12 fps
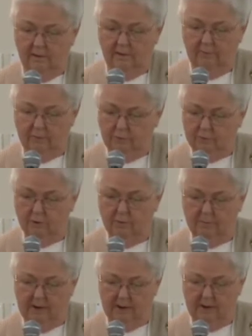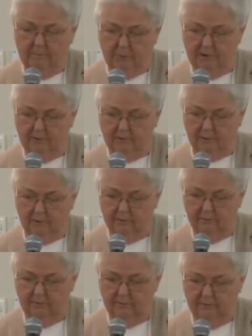if you was going to marry a preacher,
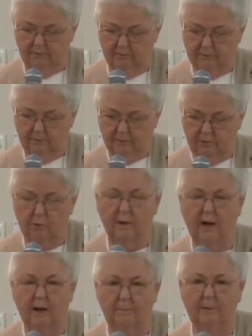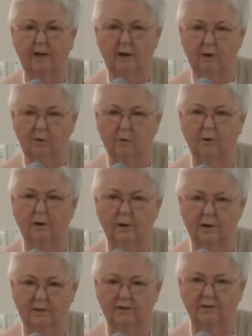you had to play an
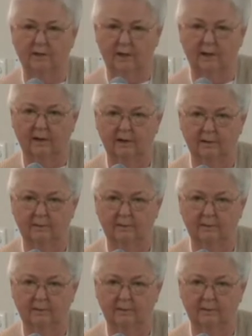accordion and sing.